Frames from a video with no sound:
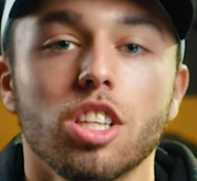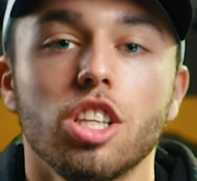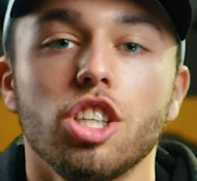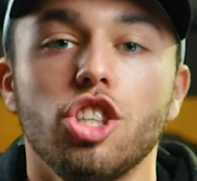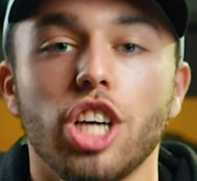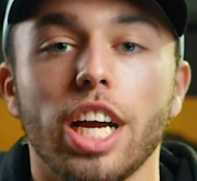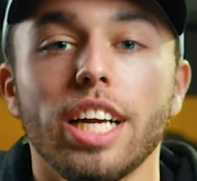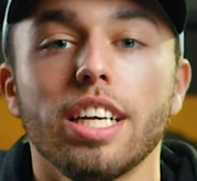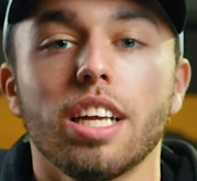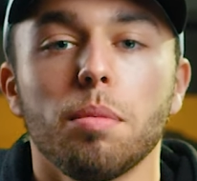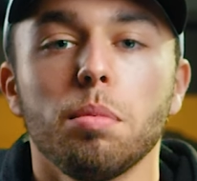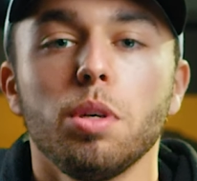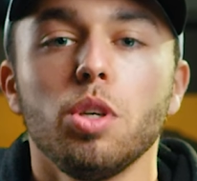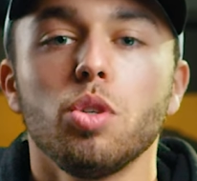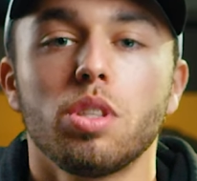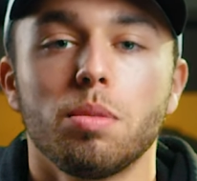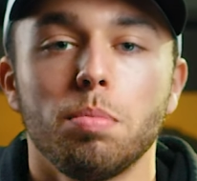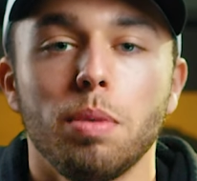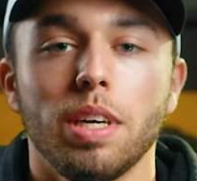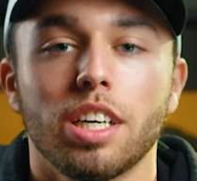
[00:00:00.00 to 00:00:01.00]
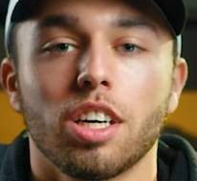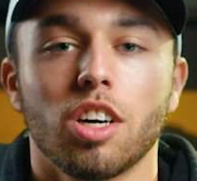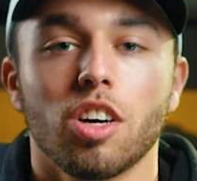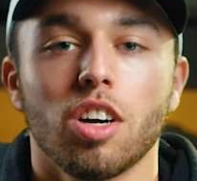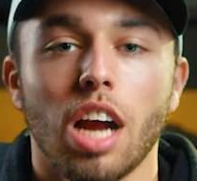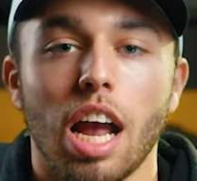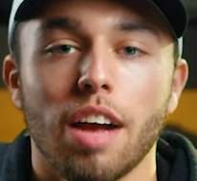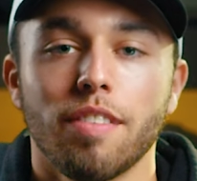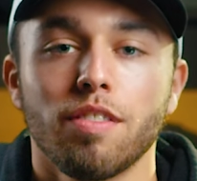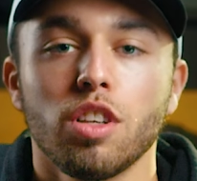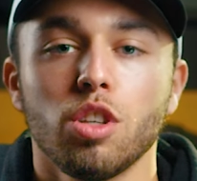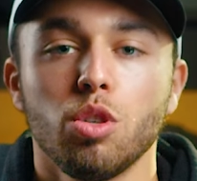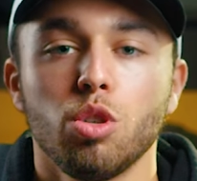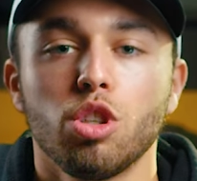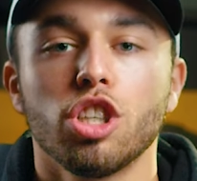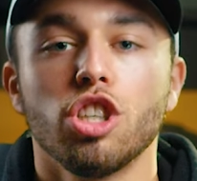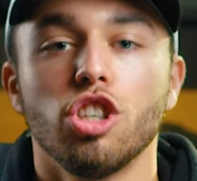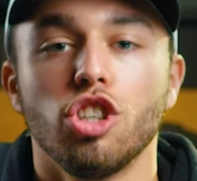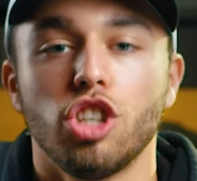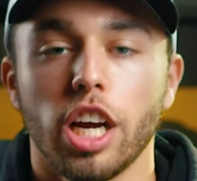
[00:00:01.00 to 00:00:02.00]
The JW Speaker
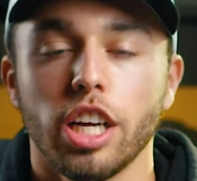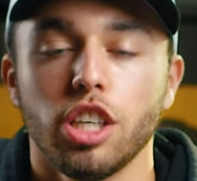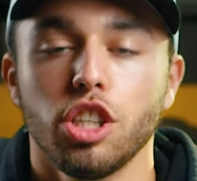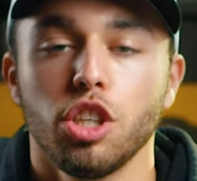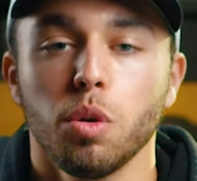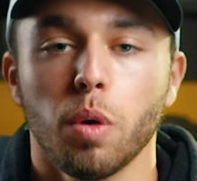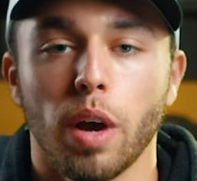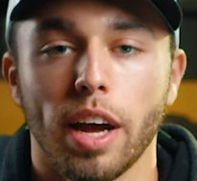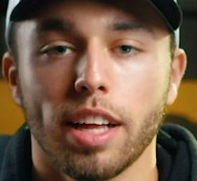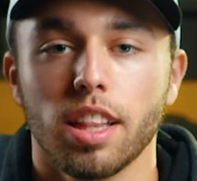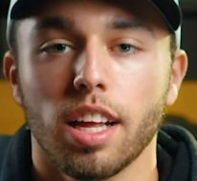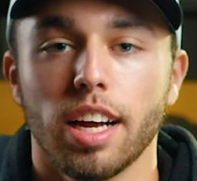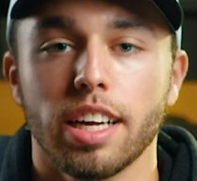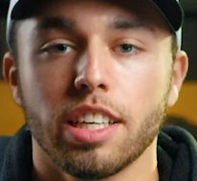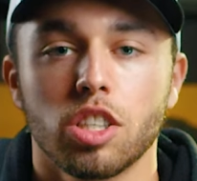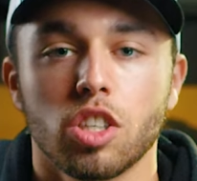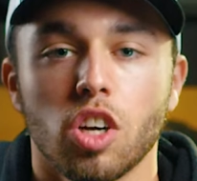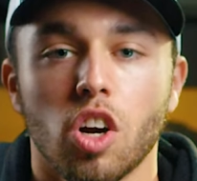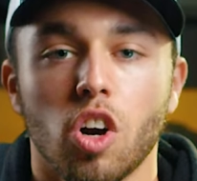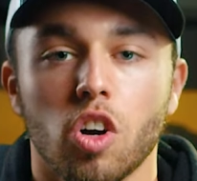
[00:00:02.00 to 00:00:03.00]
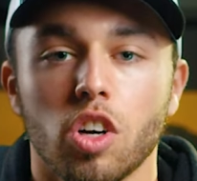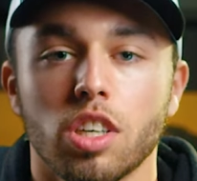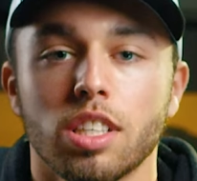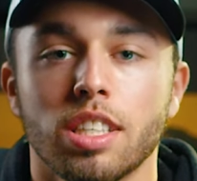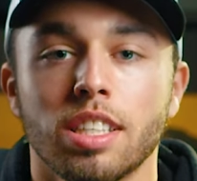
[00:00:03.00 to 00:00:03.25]
Evolution J2 headlights are a